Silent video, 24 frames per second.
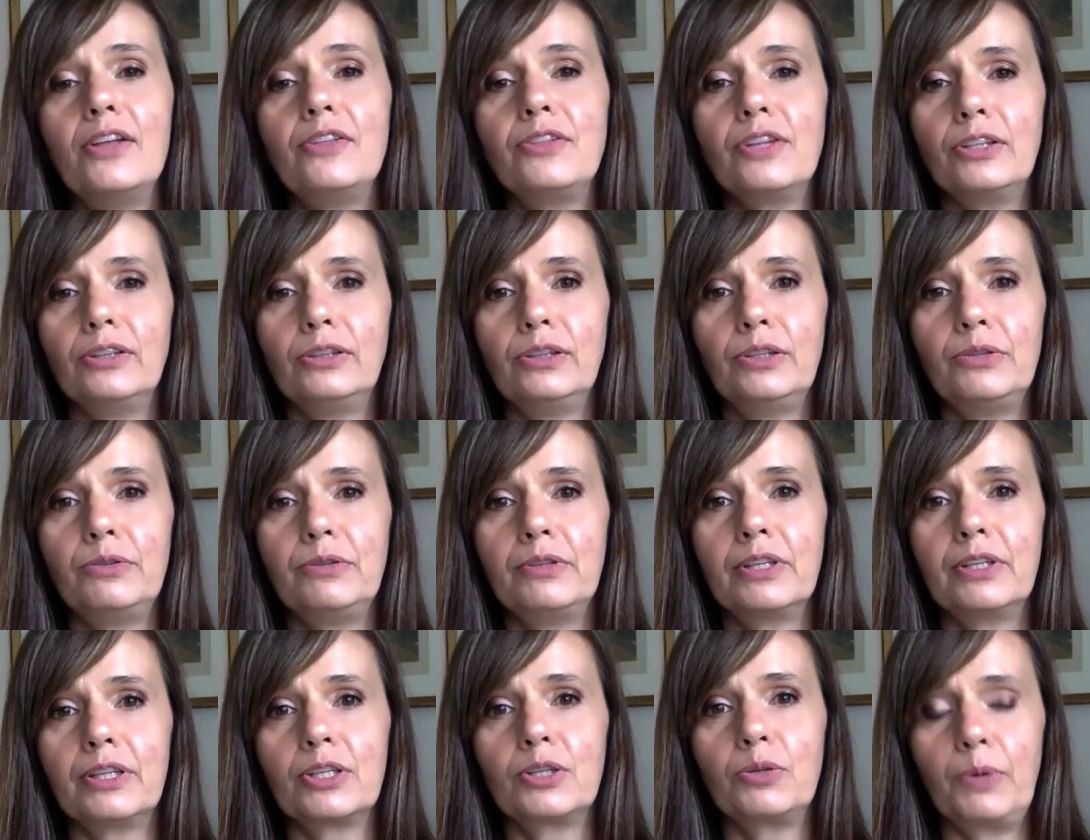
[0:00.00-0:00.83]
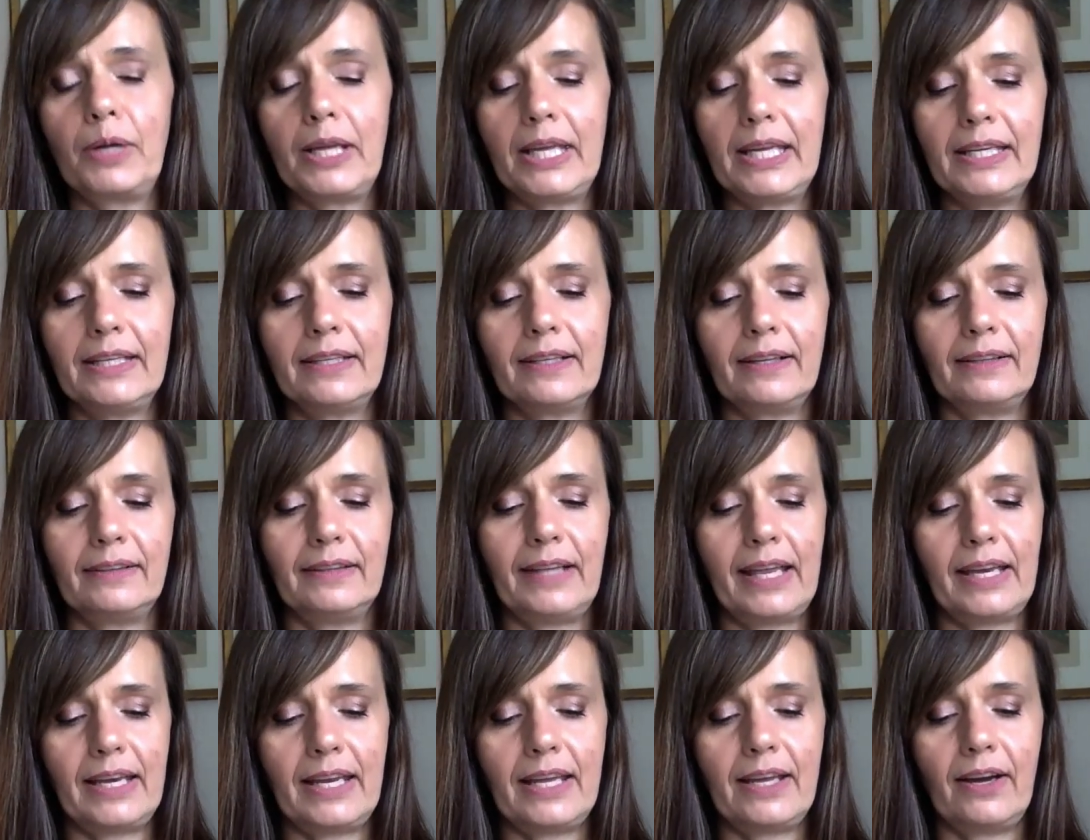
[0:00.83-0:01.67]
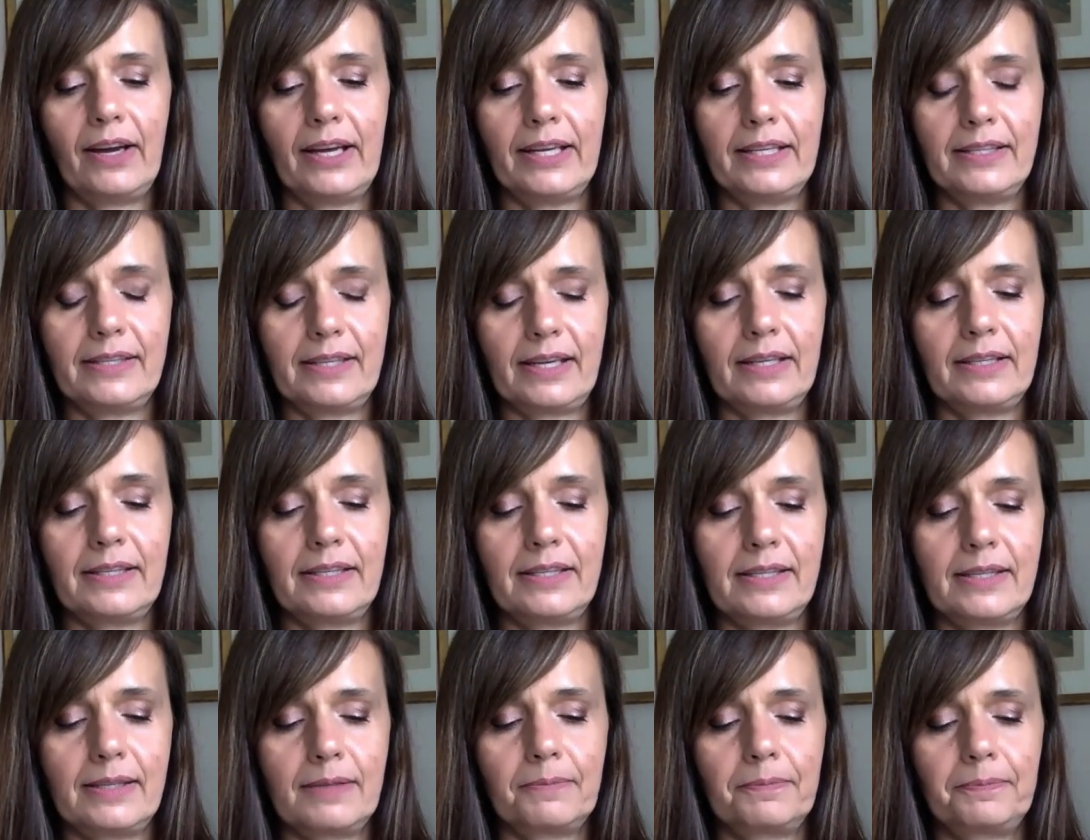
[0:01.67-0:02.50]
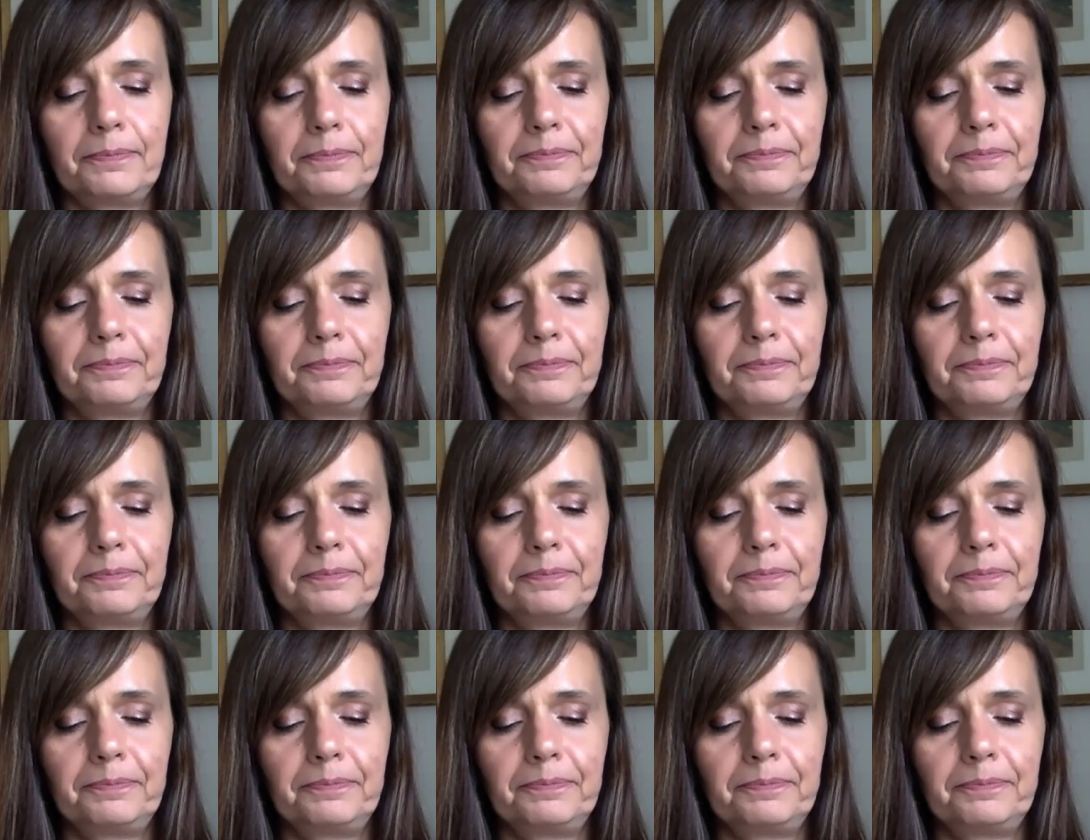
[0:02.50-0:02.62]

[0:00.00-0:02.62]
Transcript: the Lunar Queen, Lady Isis.